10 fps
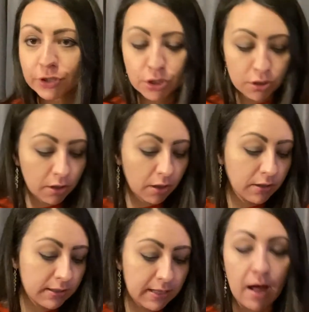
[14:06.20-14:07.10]
sure
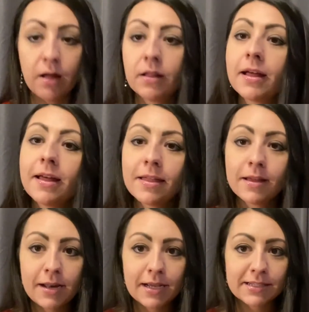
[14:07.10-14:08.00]
sell.
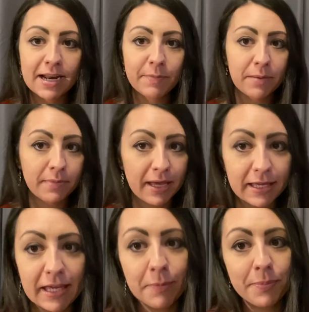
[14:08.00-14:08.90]
The next item I might
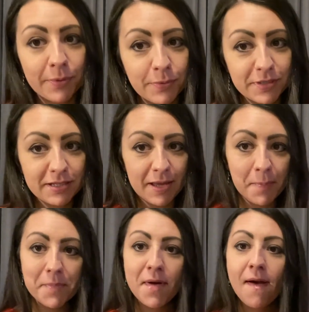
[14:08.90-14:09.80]
keep, but we'll see.
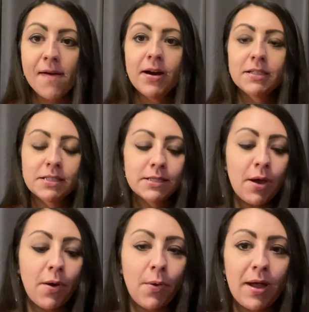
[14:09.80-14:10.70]

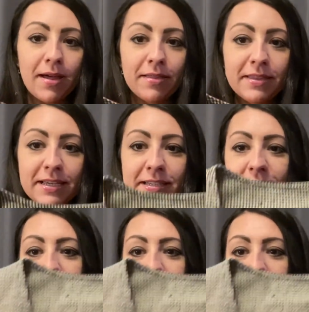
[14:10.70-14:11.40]
So this